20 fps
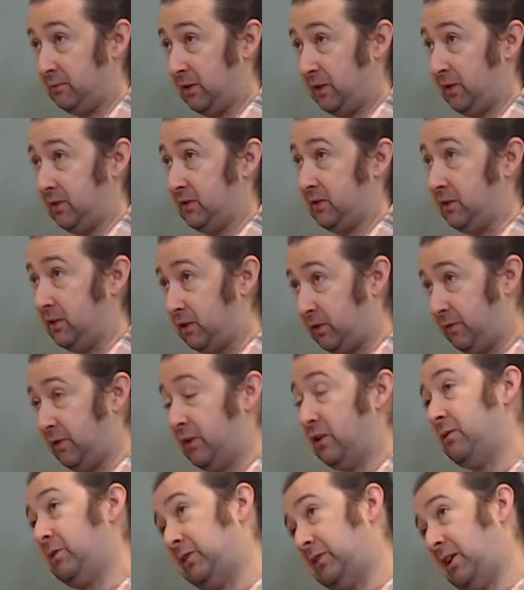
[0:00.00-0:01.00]
Because in the
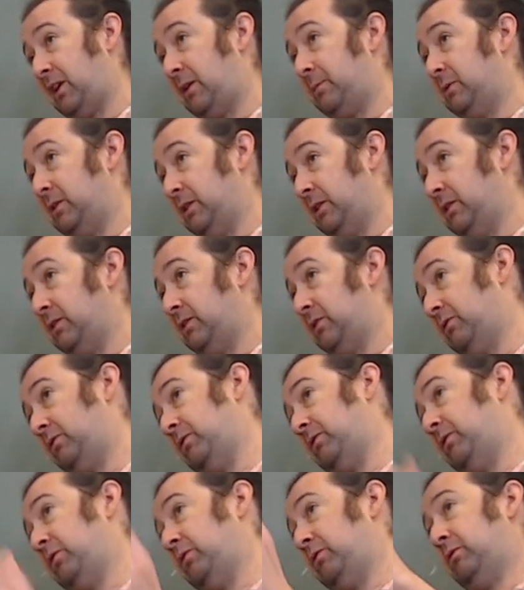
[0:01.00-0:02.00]
sphere, what's happening is
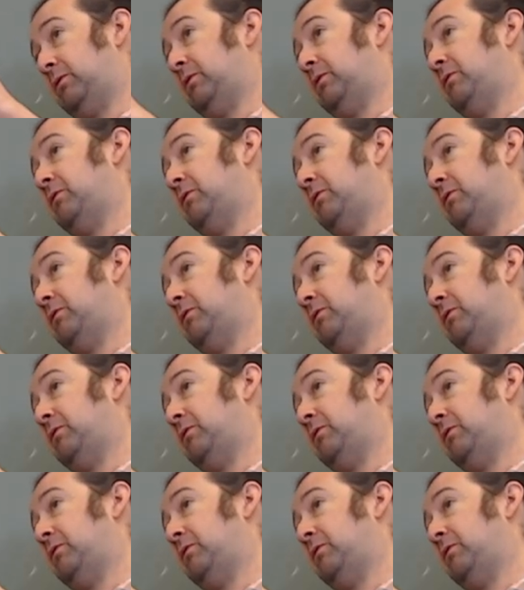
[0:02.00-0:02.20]
you're you're,